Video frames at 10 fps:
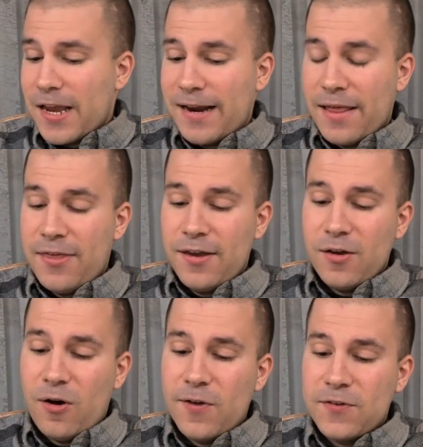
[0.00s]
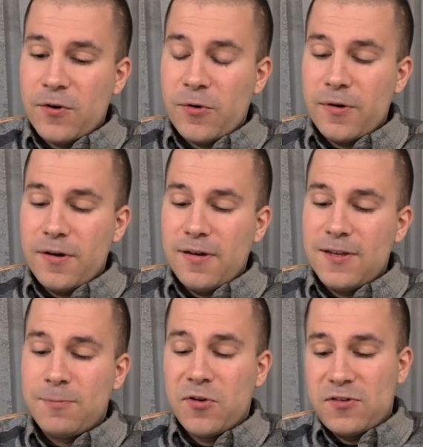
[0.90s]
And I think also,
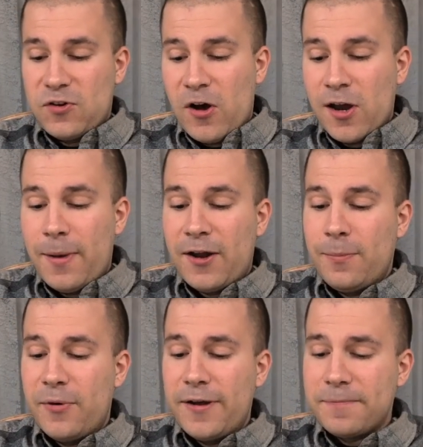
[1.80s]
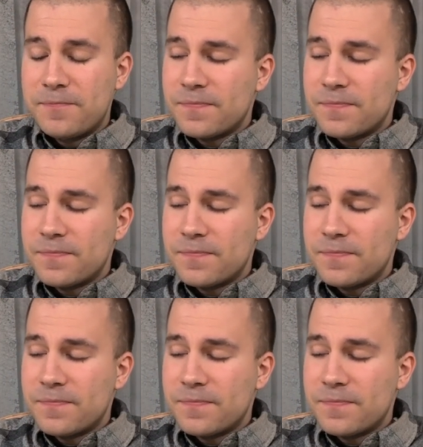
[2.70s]
this book doesn't talk about it, but